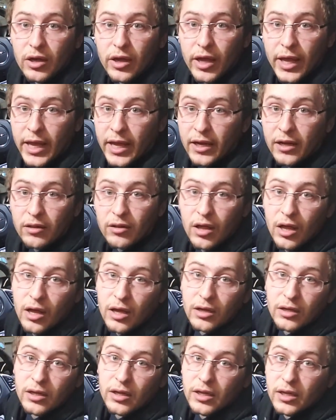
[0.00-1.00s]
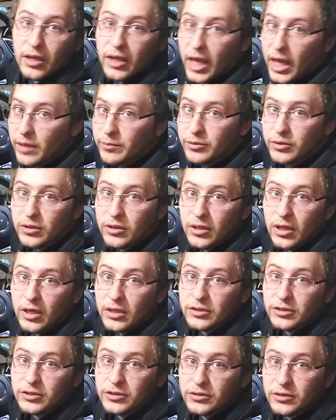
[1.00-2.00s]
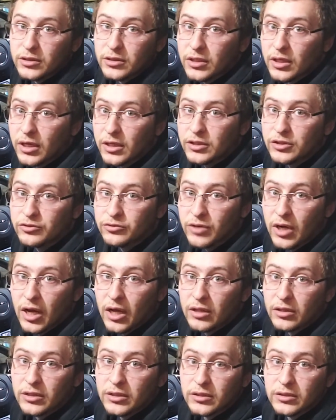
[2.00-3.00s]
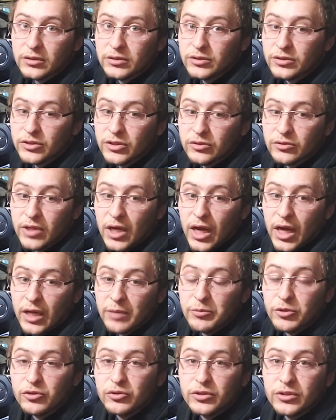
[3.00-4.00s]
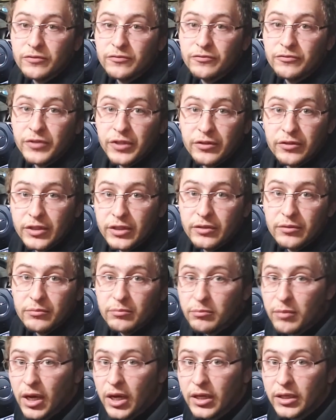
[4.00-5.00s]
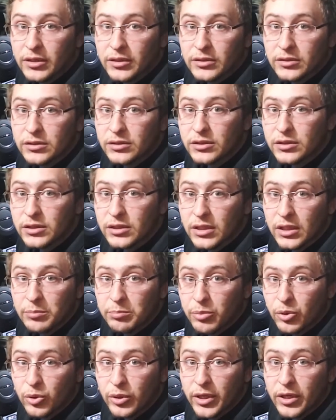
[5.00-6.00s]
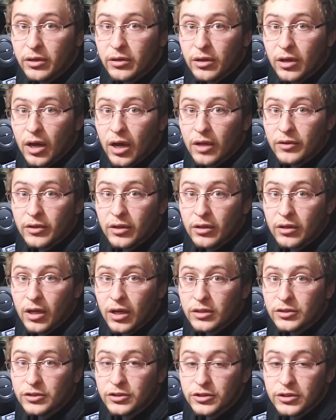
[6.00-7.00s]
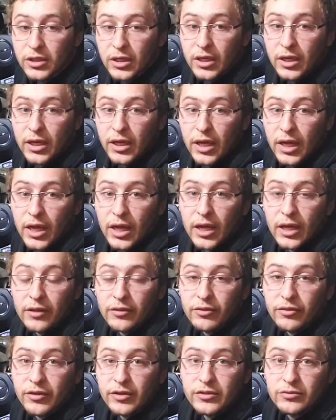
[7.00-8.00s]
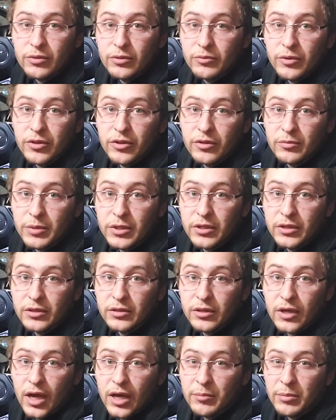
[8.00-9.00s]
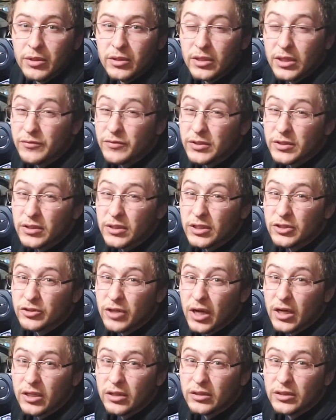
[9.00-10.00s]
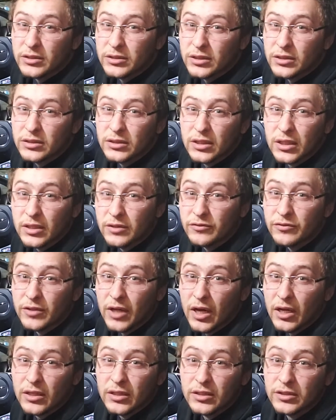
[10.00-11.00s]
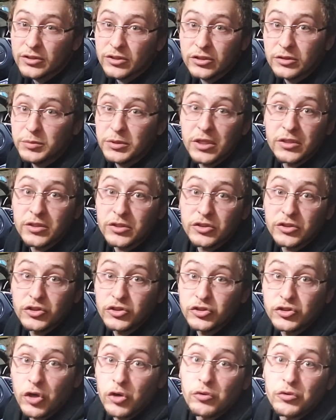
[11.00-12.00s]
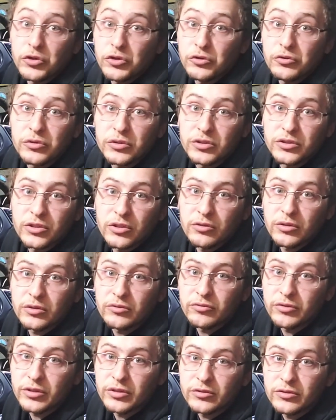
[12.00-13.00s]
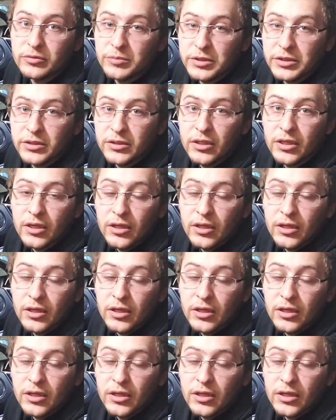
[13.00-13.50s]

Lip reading: analog, cable clutch, hydraulic, so I'm used to feeling my slip point on the clutch, and this one, with it being, I believe it's electronically assisted. If not, it's just because it's so new, it's so unreal to me,